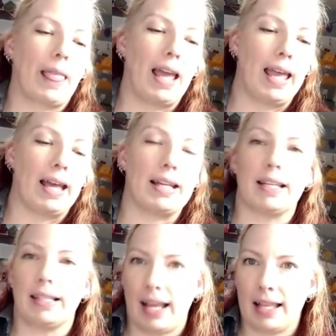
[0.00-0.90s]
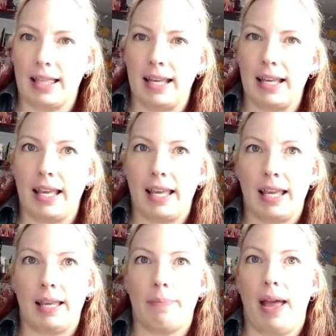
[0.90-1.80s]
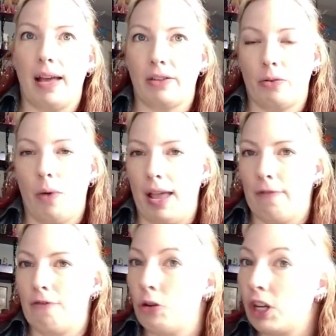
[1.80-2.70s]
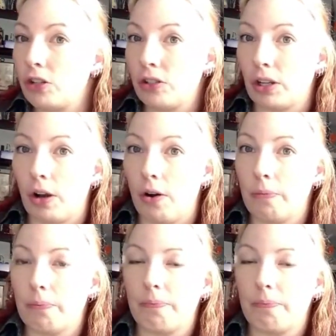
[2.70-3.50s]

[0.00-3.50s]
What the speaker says: and sadly he passed away a few years ago.